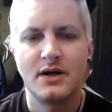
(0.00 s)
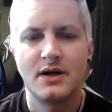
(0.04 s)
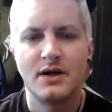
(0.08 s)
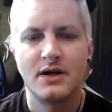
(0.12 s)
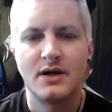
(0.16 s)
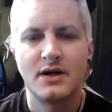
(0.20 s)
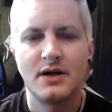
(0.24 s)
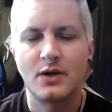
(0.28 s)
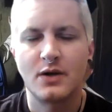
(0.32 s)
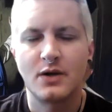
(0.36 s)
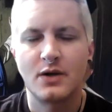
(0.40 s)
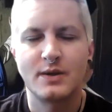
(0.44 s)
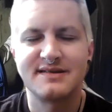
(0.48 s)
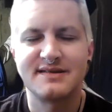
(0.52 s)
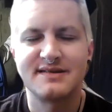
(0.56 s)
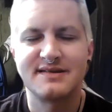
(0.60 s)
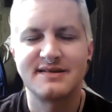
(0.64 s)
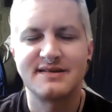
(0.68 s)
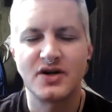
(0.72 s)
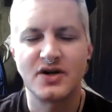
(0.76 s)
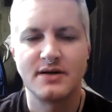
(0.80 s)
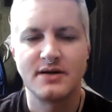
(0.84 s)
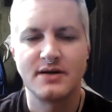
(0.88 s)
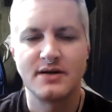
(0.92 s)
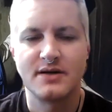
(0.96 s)
or what is this
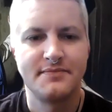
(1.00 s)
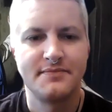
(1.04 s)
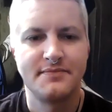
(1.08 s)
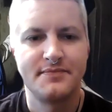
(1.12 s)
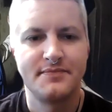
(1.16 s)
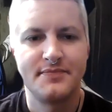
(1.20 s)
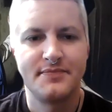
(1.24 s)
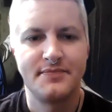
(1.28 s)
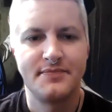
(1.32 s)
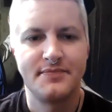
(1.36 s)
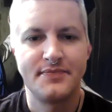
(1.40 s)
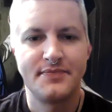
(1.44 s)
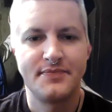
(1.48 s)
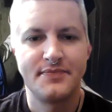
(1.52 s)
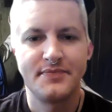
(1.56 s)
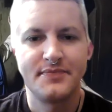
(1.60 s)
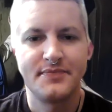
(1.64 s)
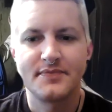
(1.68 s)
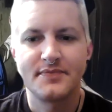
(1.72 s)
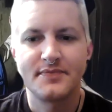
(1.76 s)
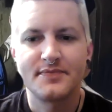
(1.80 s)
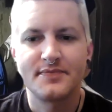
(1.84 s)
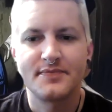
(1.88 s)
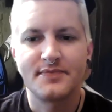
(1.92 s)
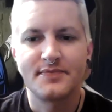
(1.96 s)
year?
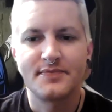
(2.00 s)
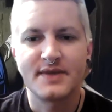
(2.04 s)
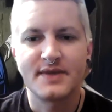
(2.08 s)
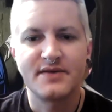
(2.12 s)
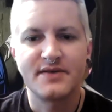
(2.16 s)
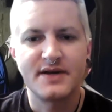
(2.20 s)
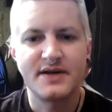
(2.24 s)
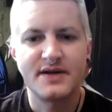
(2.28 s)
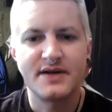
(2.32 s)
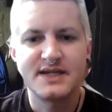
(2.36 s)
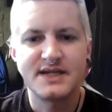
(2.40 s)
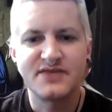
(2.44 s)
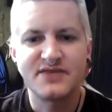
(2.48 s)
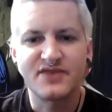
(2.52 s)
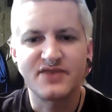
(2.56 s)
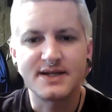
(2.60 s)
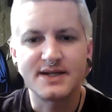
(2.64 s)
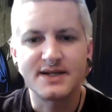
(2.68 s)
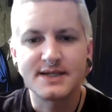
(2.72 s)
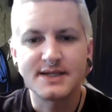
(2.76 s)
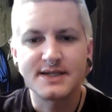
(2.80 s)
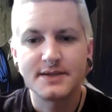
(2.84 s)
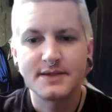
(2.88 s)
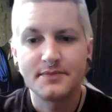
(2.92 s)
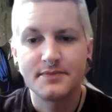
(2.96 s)
It's very
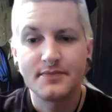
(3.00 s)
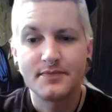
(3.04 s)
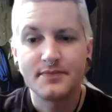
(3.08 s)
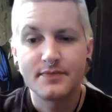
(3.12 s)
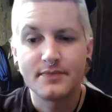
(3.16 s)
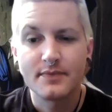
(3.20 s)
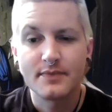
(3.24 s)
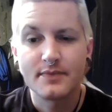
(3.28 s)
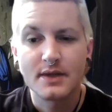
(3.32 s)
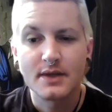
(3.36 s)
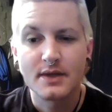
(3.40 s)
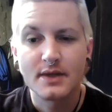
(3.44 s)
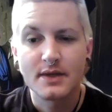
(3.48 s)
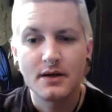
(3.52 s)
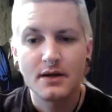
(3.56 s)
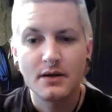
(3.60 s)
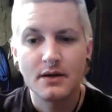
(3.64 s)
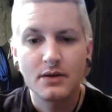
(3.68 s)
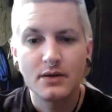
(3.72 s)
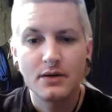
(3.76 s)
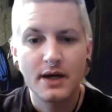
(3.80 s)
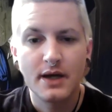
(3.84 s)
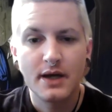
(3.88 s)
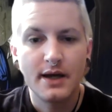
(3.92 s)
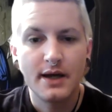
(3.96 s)
different.
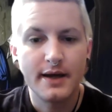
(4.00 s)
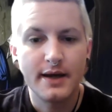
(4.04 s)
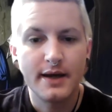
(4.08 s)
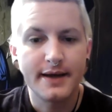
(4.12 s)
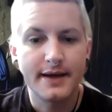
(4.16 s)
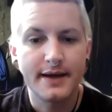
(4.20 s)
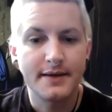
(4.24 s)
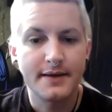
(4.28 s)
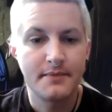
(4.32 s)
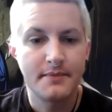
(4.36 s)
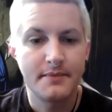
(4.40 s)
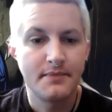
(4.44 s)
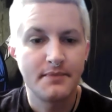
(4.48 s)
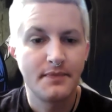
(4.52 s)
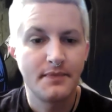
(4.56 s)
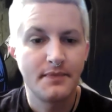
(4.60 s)
Okay.